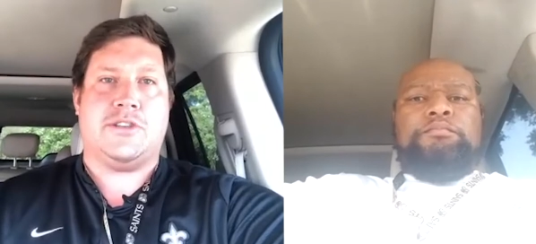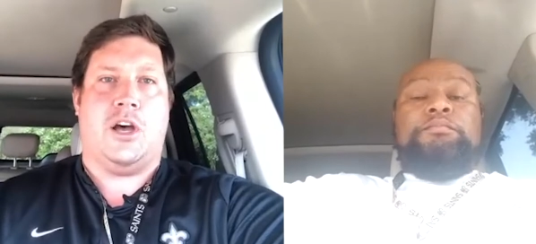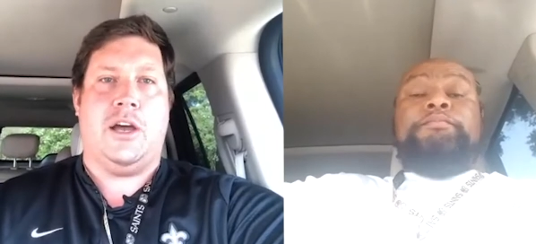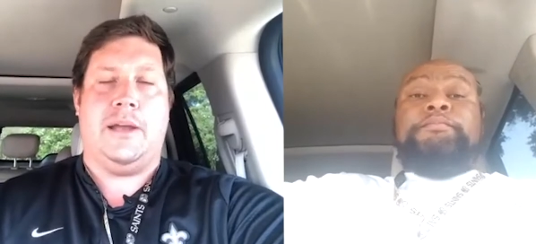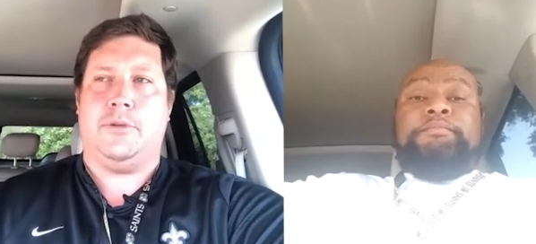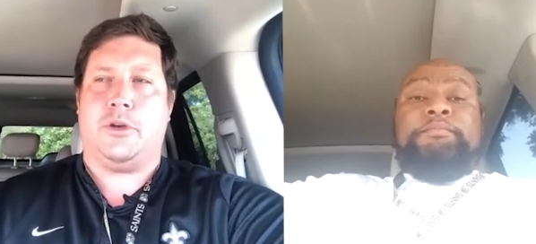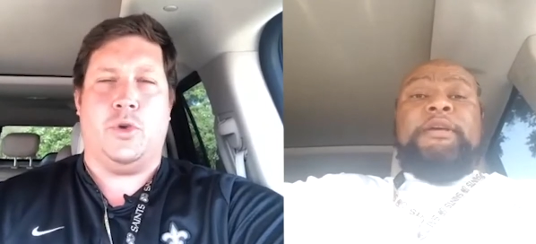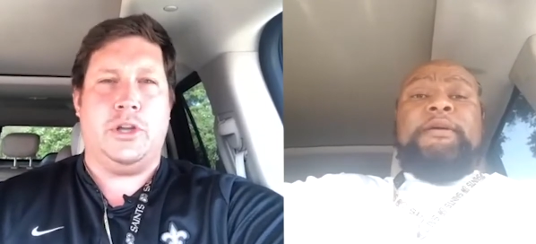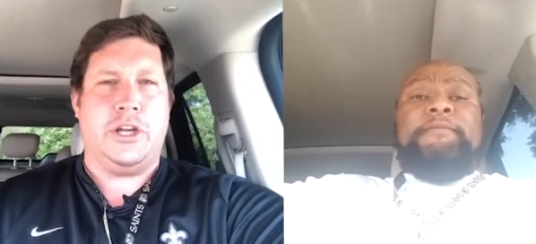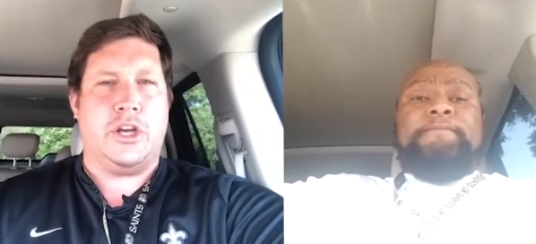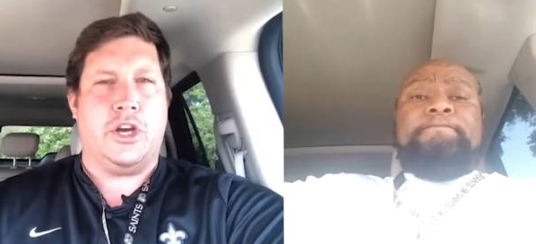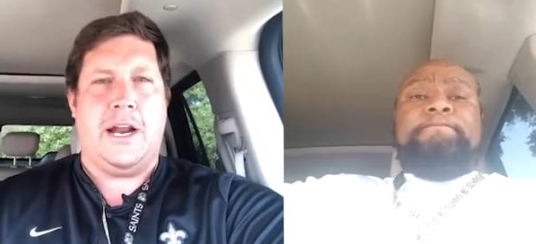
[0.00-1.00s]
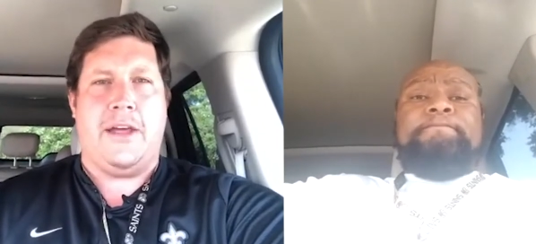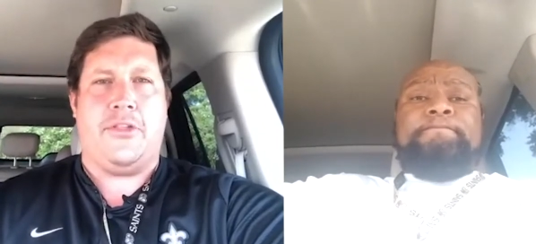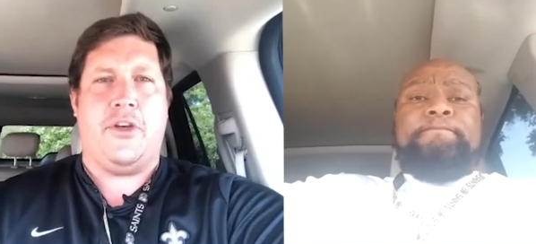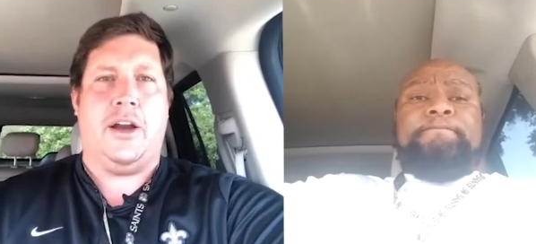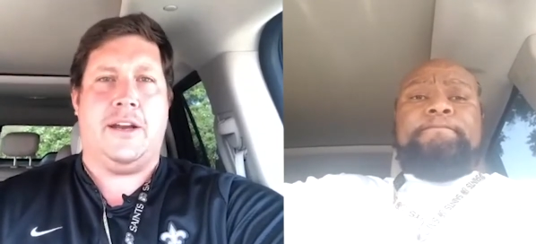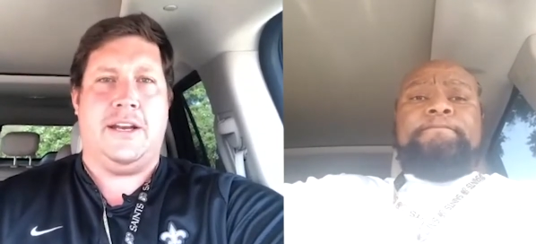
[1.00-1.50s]
Speaker 1: saw him look really good, I
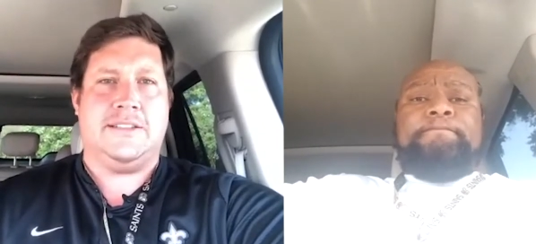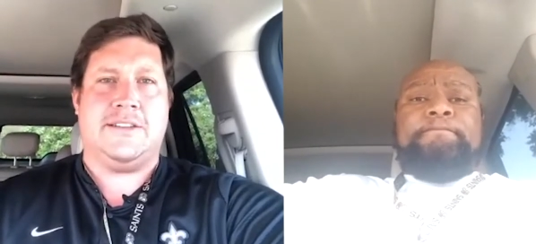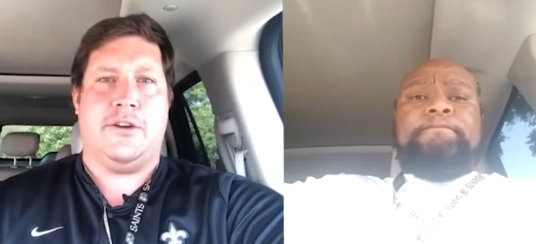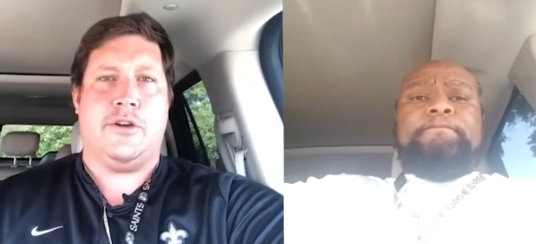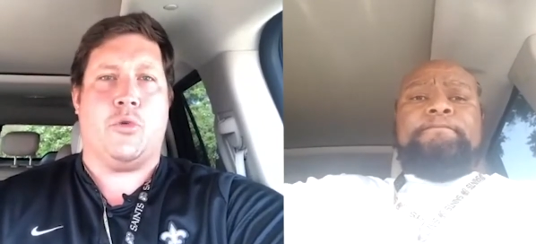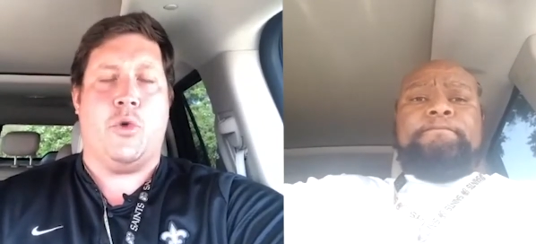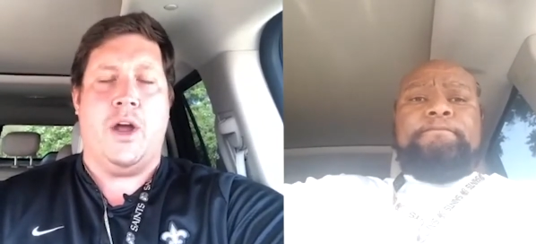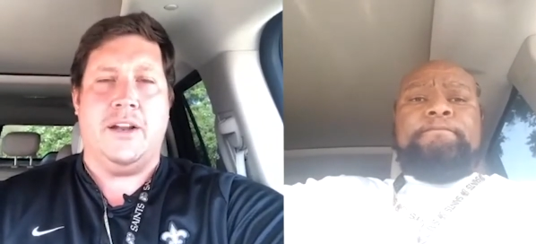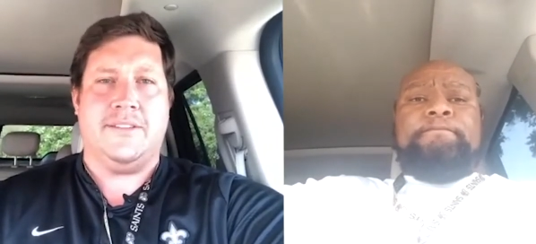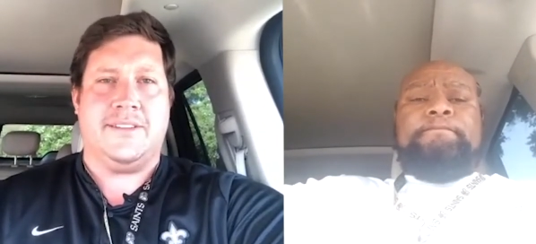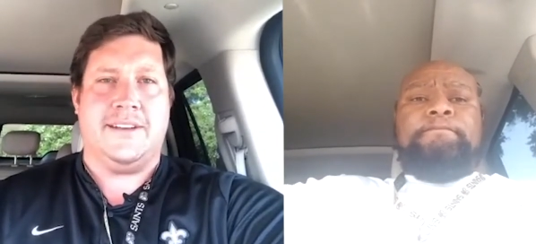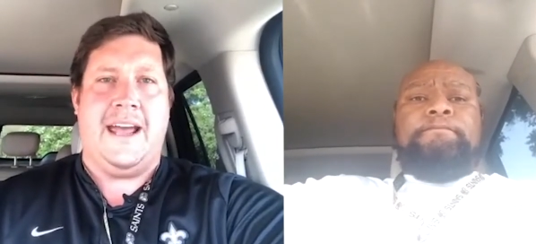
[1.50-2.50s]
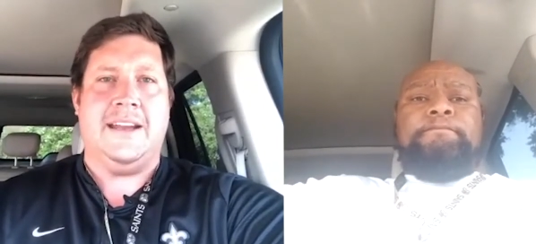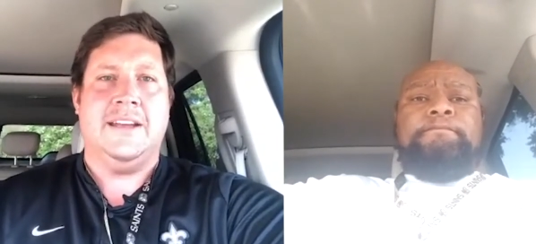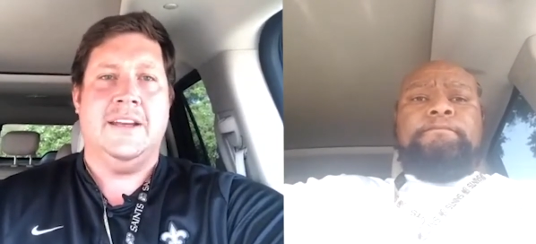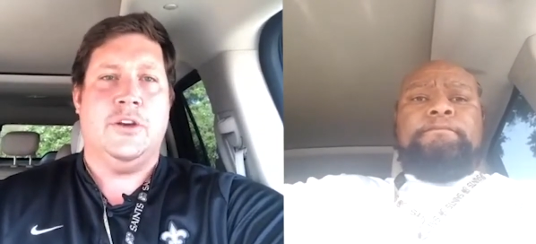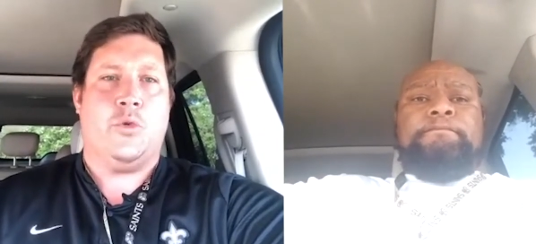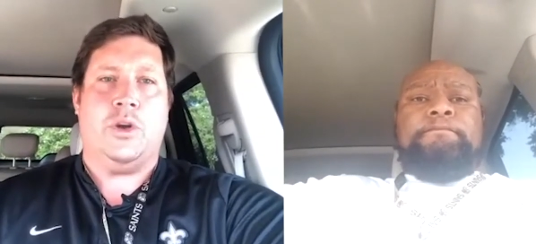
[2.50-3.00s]
thought, an interior run today.
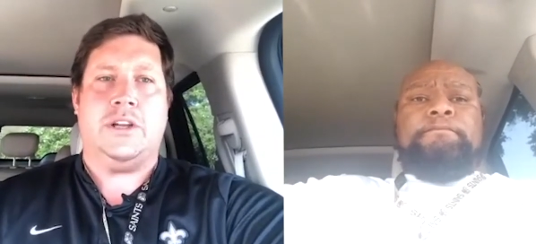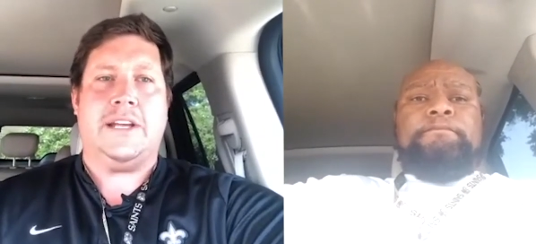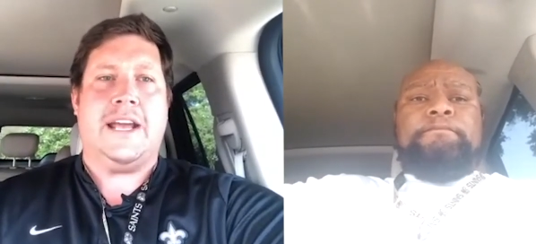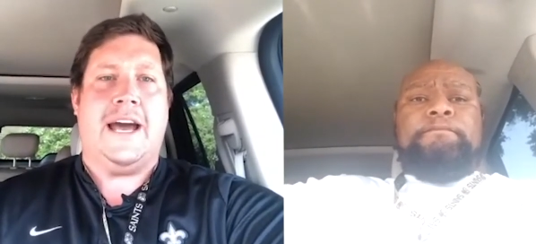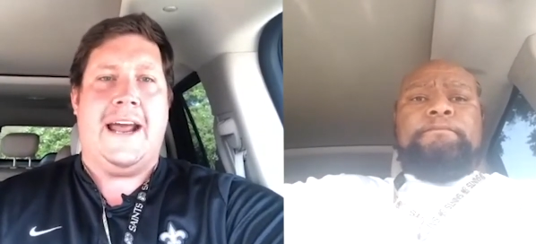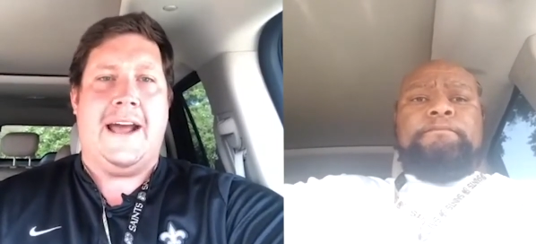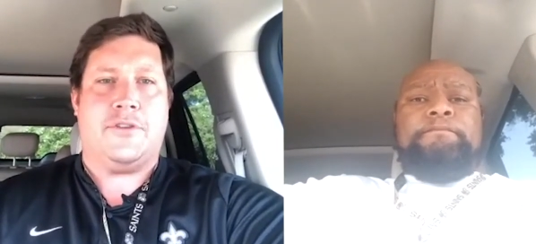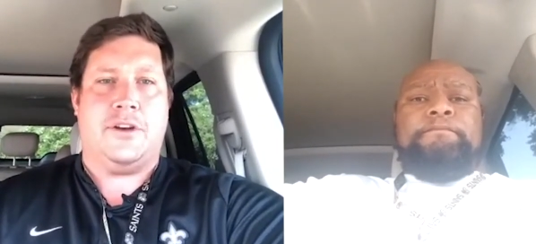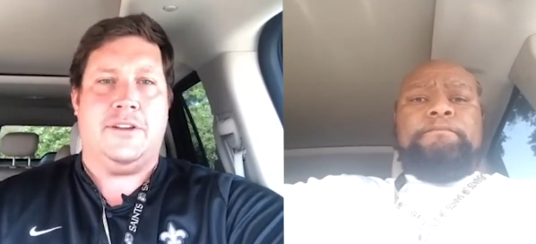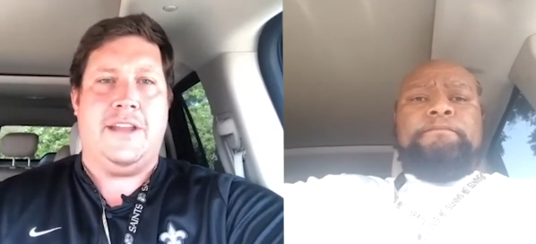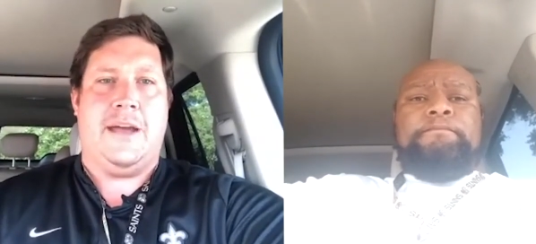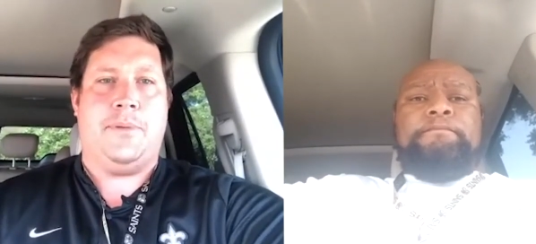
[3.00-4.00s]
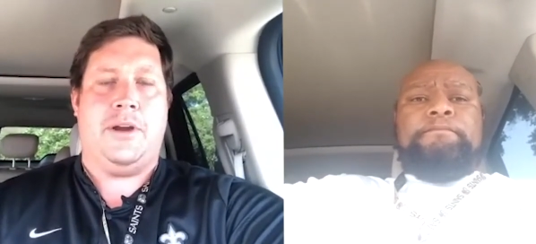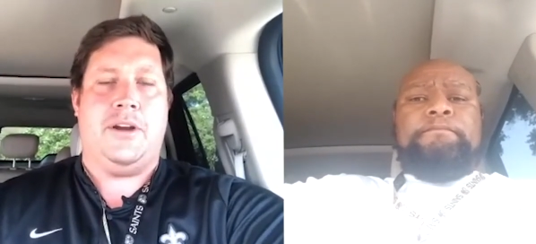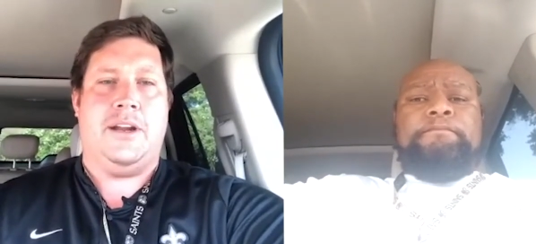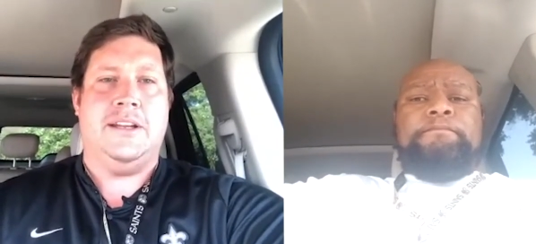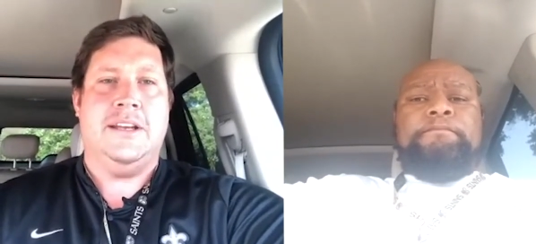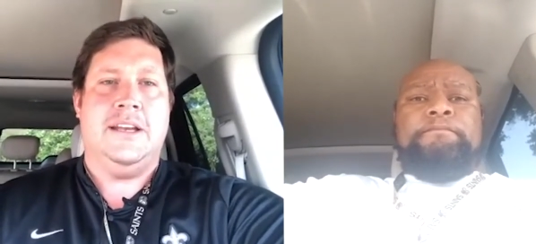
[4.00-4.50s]
Really got after it in that period.